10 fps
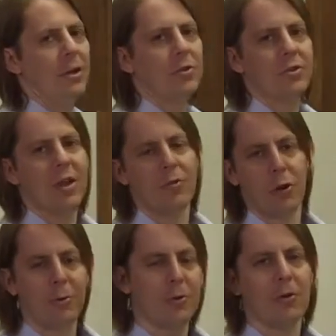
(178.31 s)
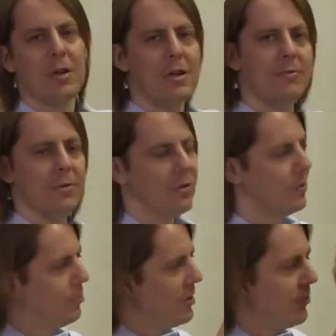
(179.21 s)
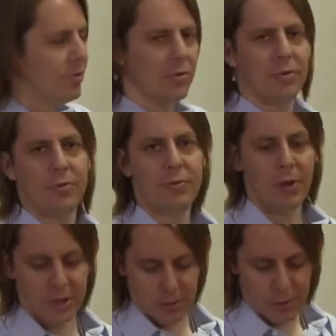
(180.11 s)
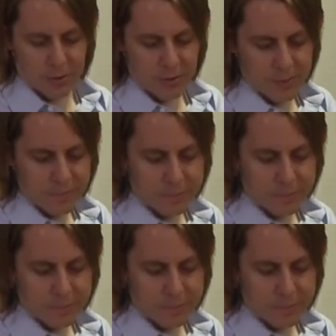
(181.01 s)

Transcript: You don't just have arbitrary E fields and B fields flying around.